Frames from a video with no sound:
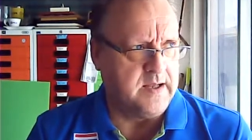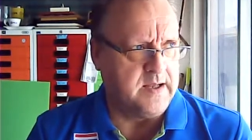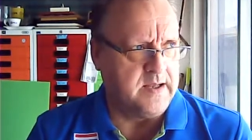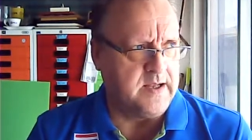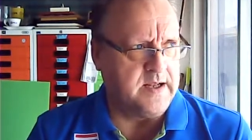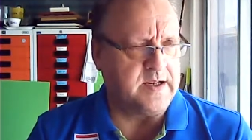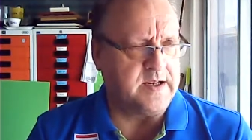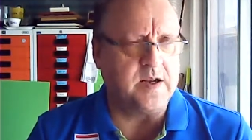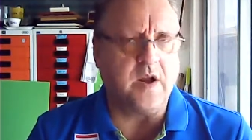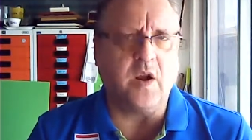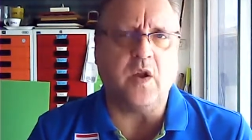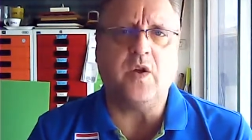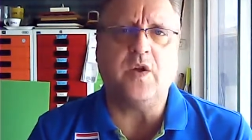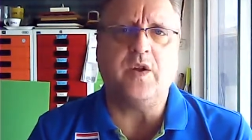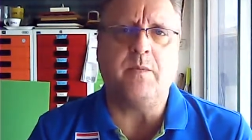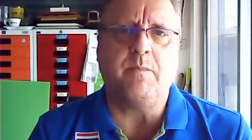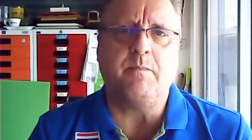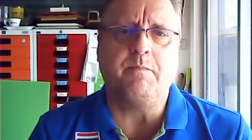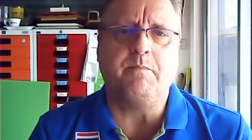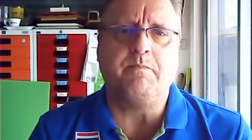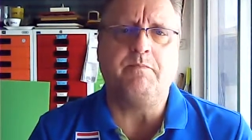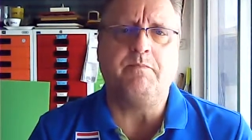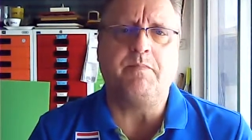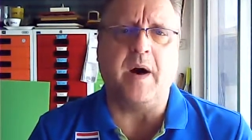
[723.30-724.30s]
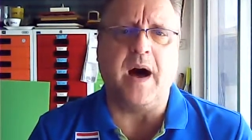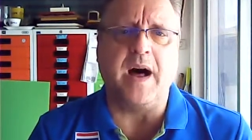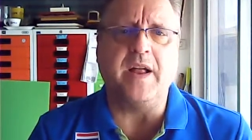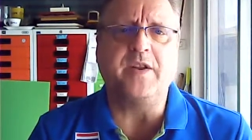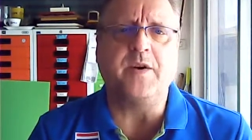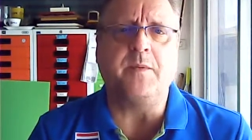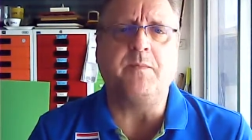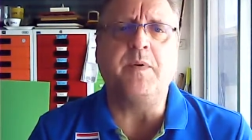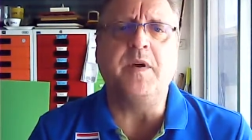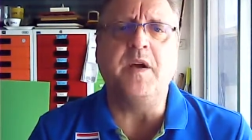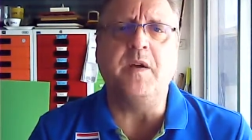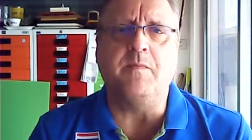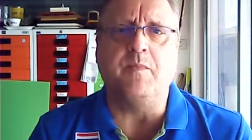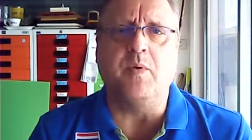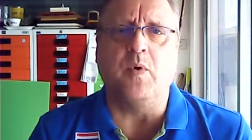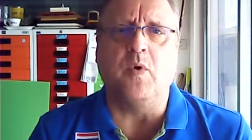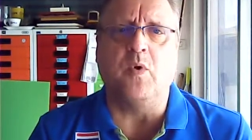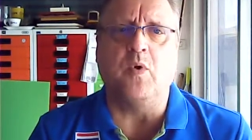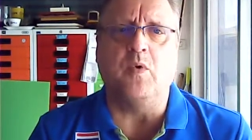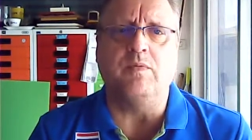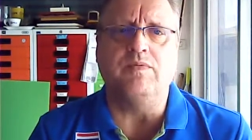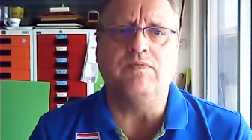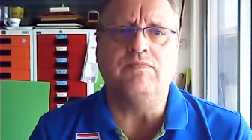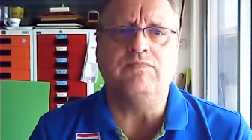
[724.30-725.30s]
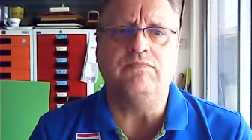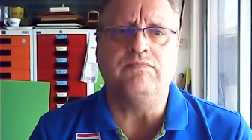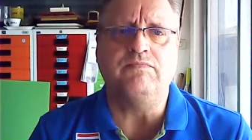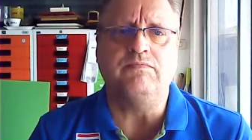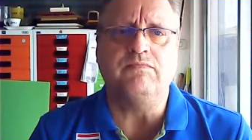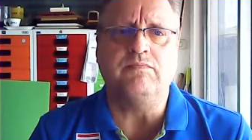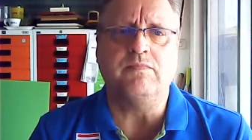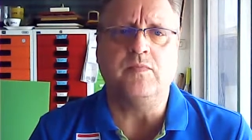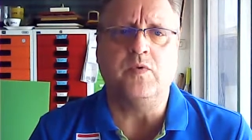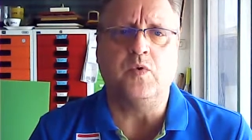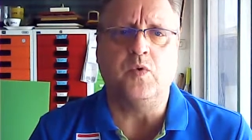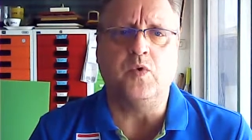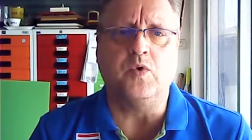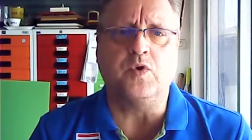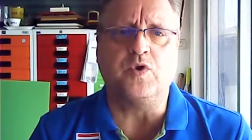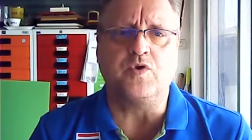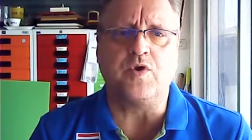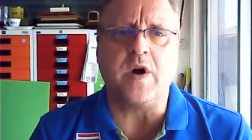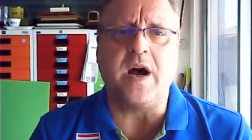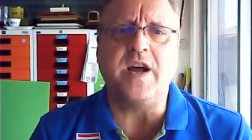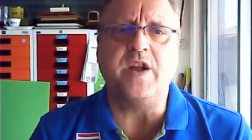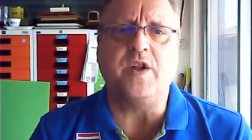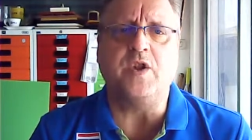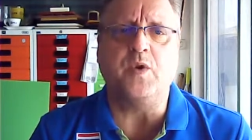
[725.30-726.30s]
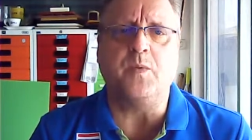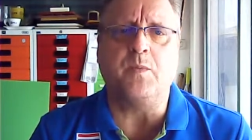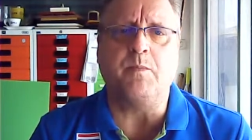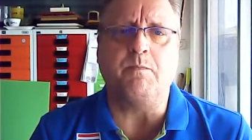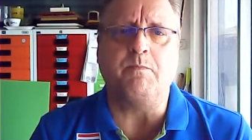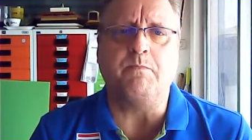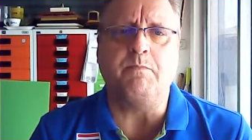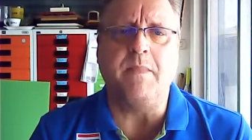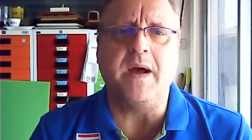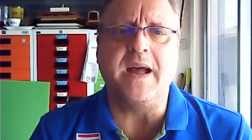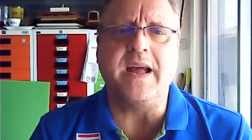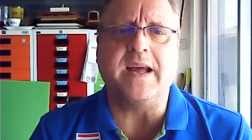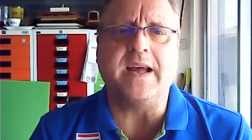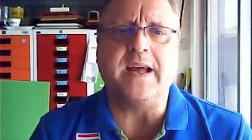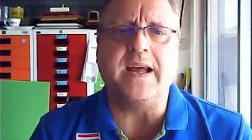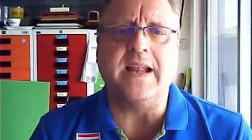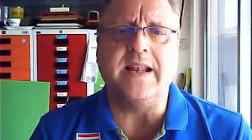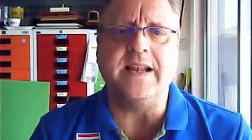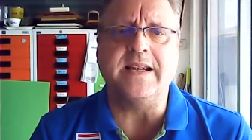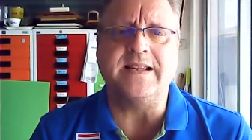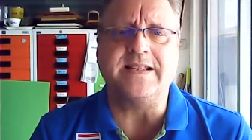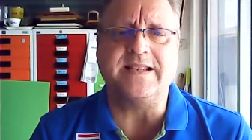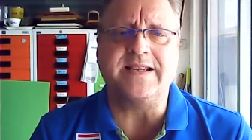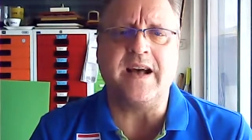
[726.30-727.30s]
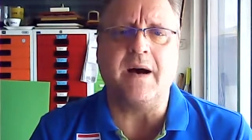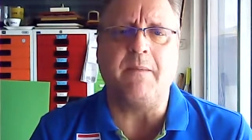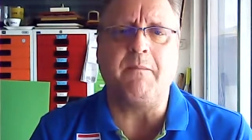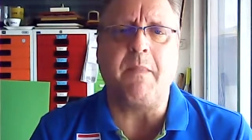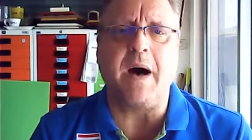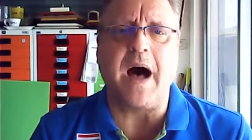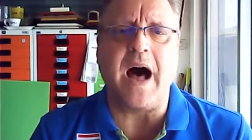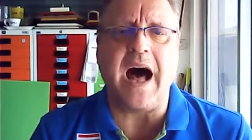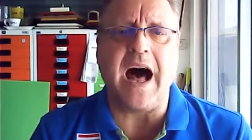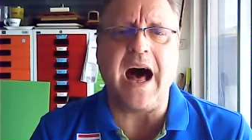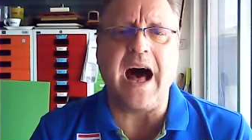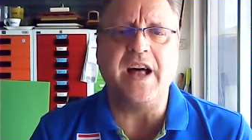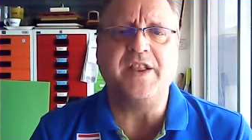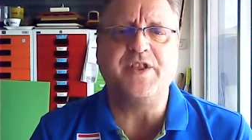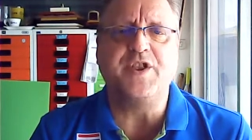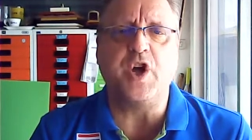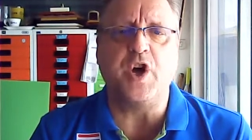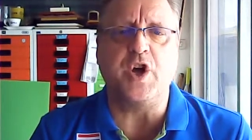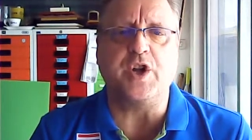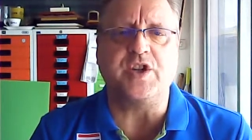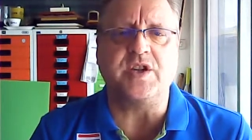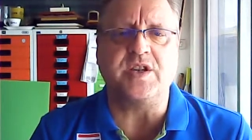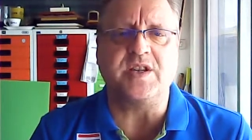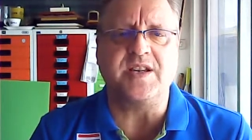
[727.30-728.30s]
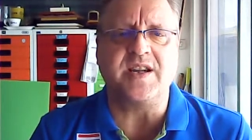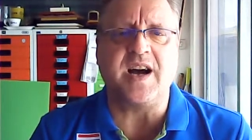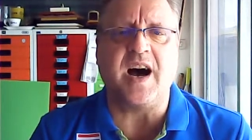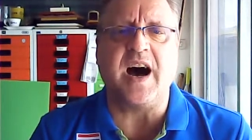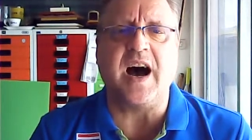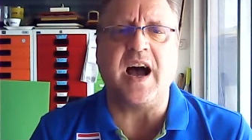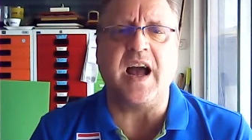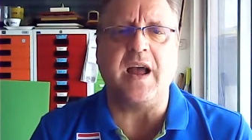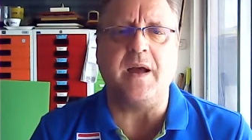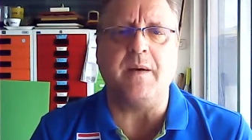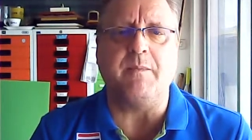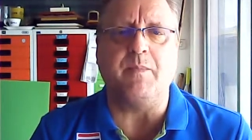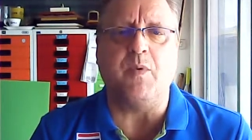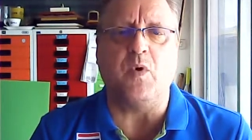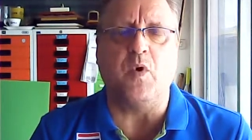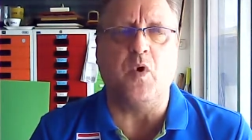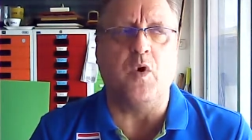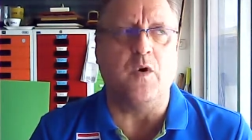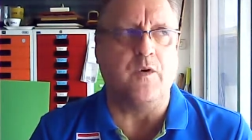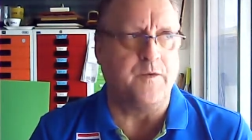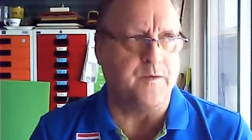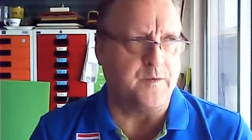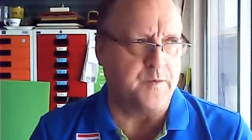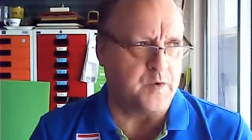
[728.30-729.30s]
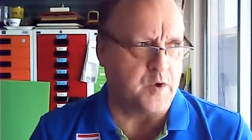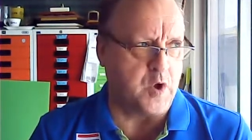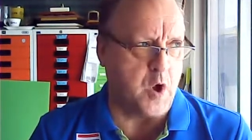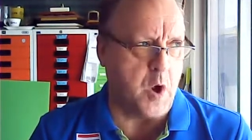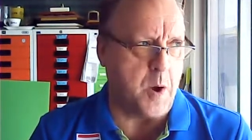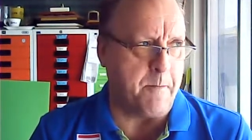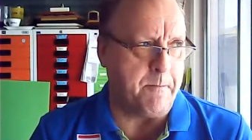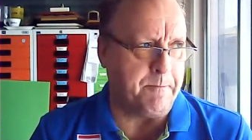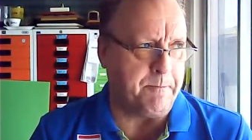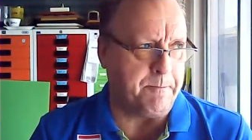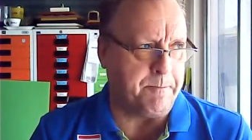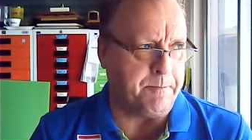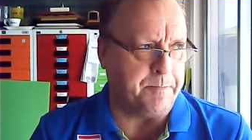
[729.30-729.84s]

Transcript: There's a lot of other people who try to make in some other type of the